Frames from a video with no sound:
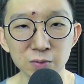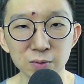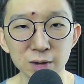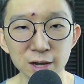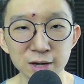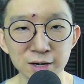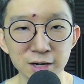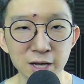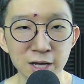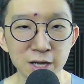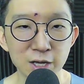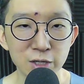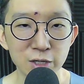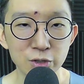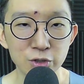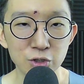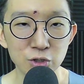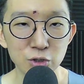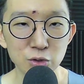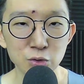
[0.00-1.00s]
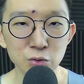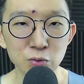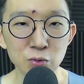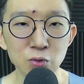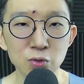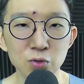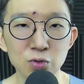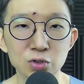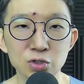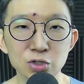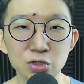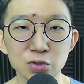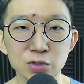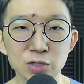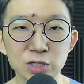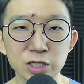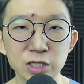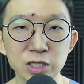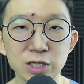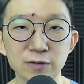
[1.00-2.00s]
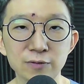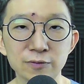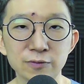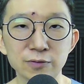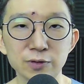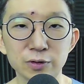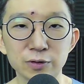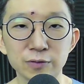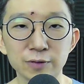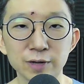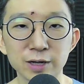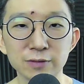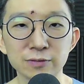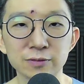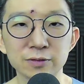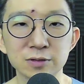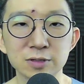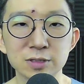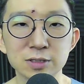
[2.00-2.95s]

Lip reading: 1, 2, 3, 4, 5.